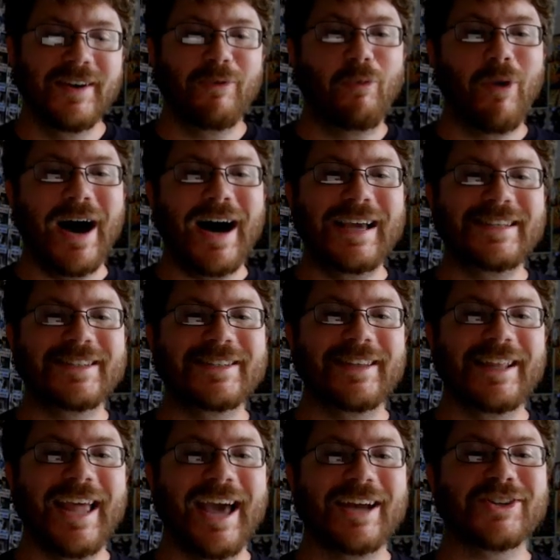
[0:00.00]
Why
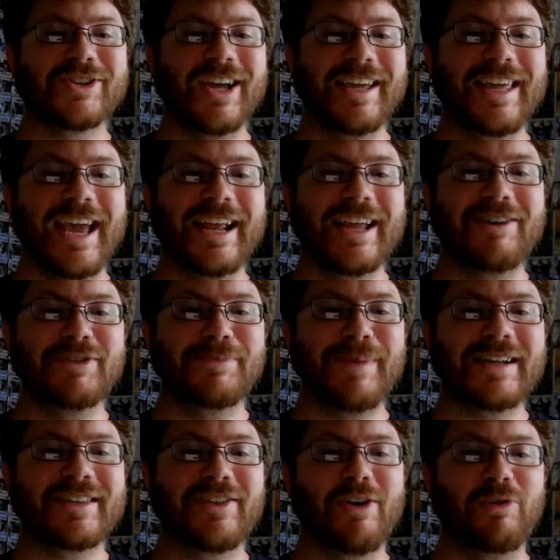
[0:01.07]
Slaanesh? Again, it goes
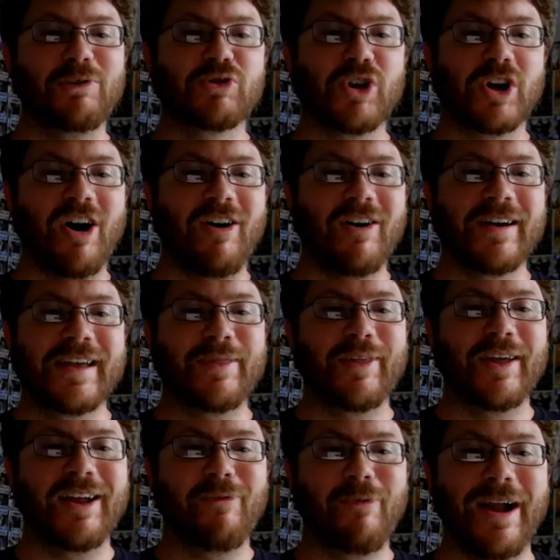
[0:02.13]
back to the whole Drukhari
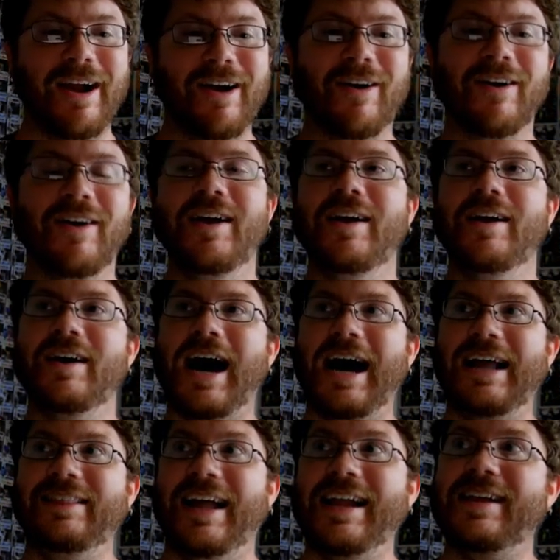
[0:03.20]
thing where
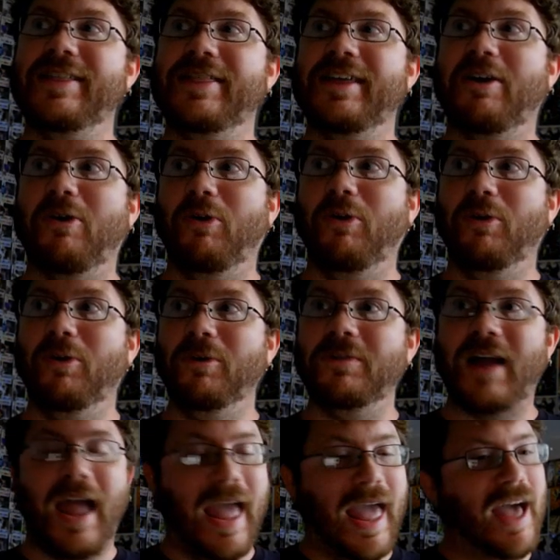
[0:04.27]
I like the whole
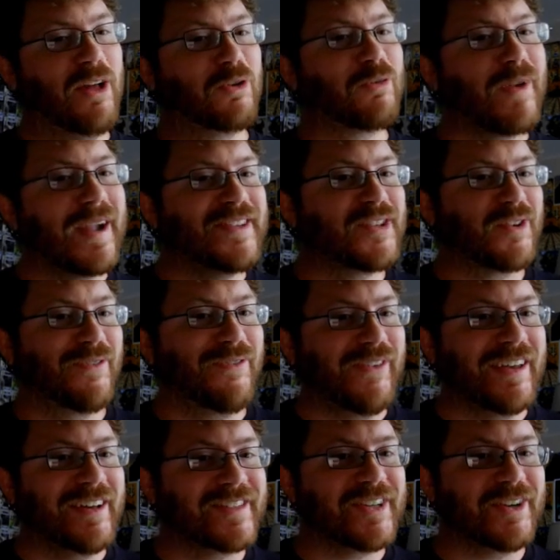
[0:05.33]
Hellraiser
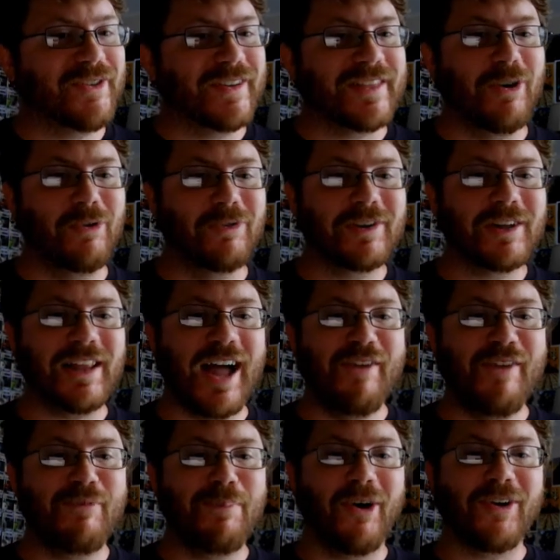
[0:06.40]
feel to it, the whole
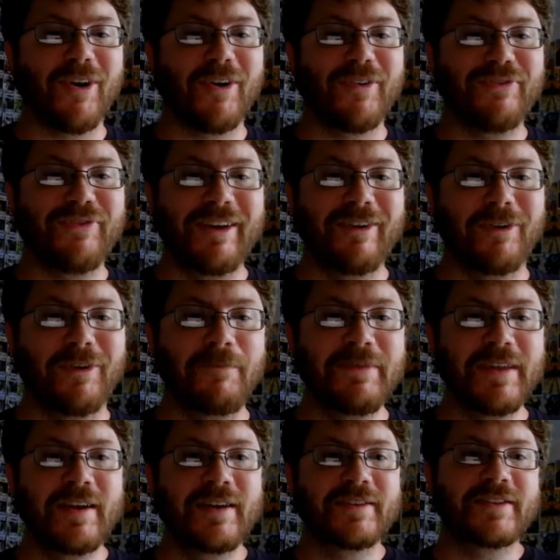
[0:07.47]
Clive Barker feel
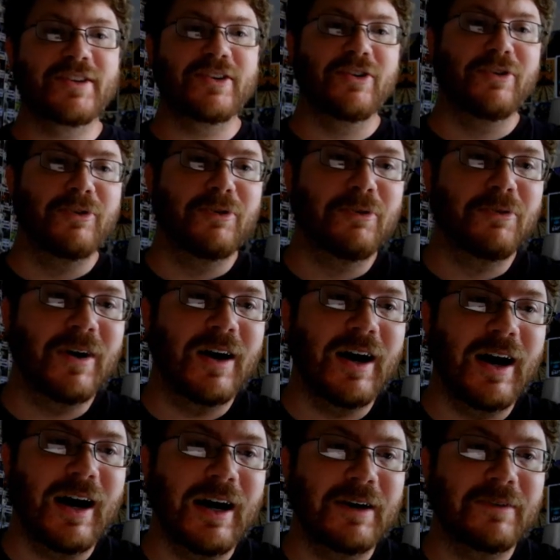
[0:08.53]
to
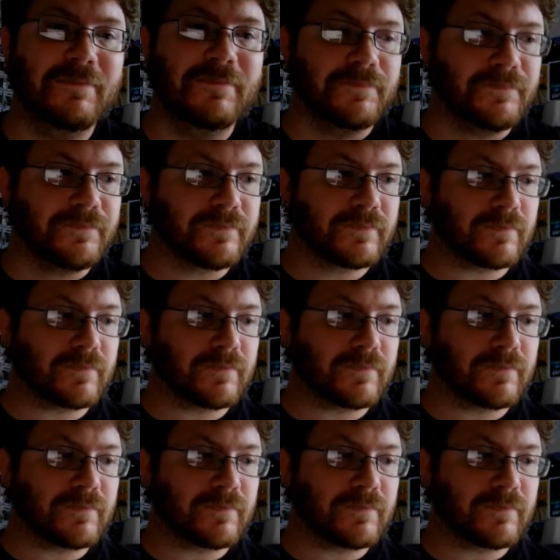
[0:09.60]
um,